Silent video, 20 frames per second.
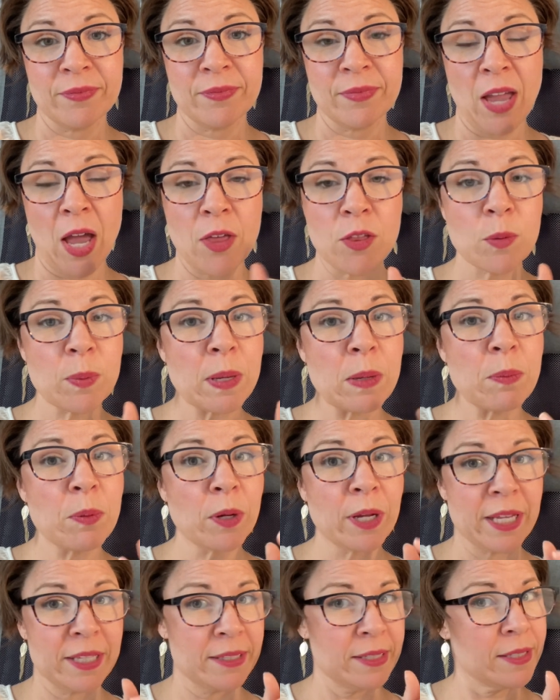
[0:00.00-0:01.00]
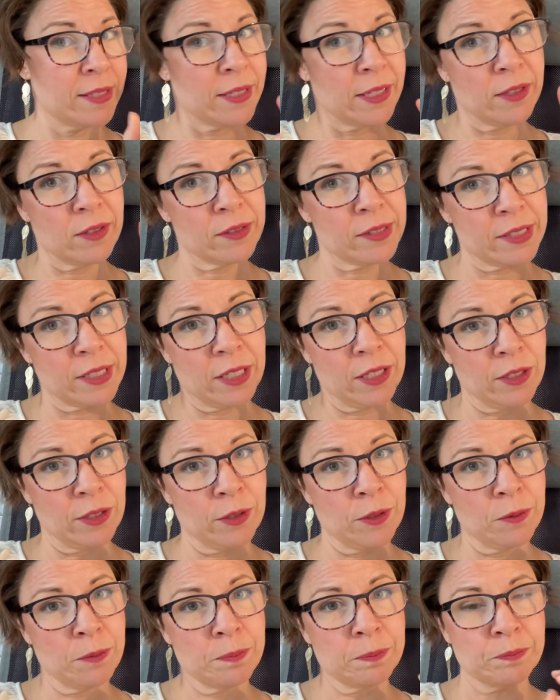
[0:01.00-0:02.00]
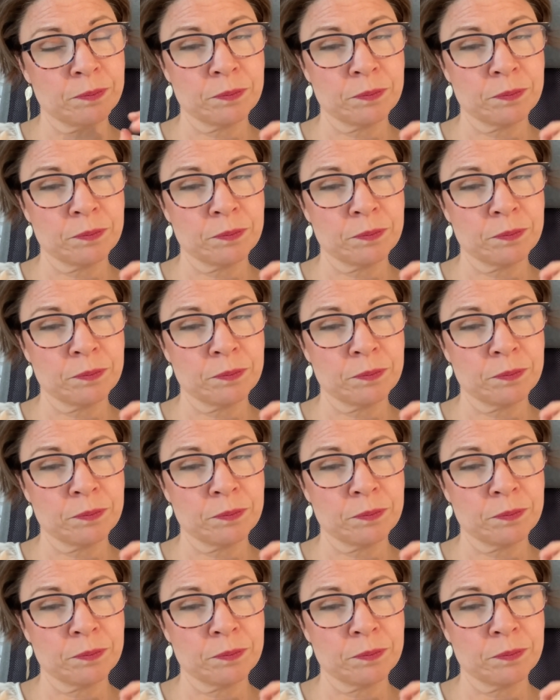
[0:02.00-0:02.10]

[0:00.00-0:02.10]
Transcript: Other people can still see you,